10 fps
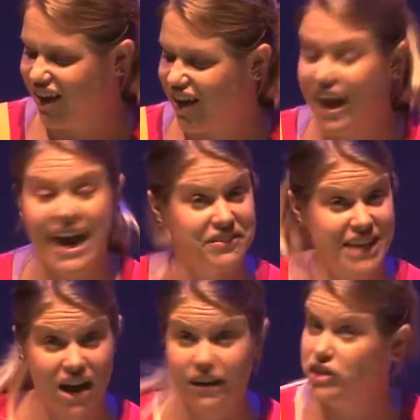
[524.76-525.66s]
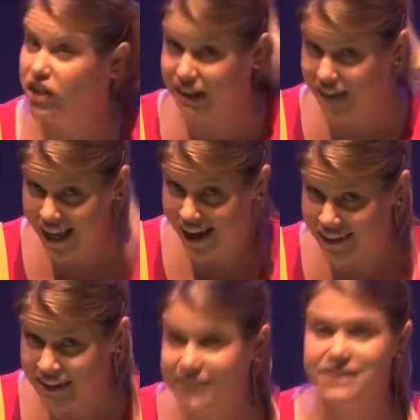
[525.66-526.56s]
Okay, now, if you don't have egg
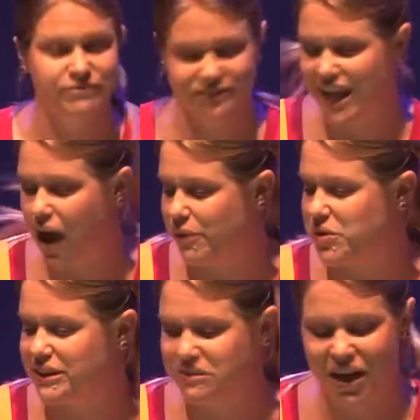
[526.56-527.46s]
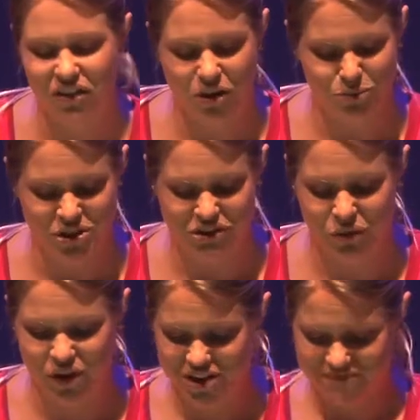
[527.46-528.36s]
cartons, now we've got some other options
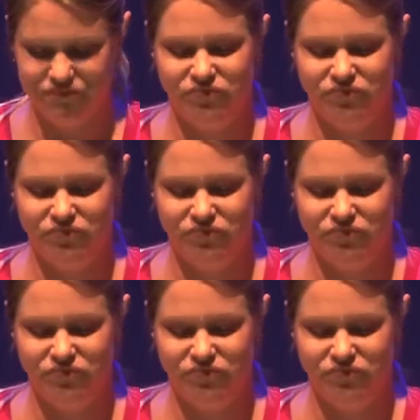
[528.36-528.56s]
for you.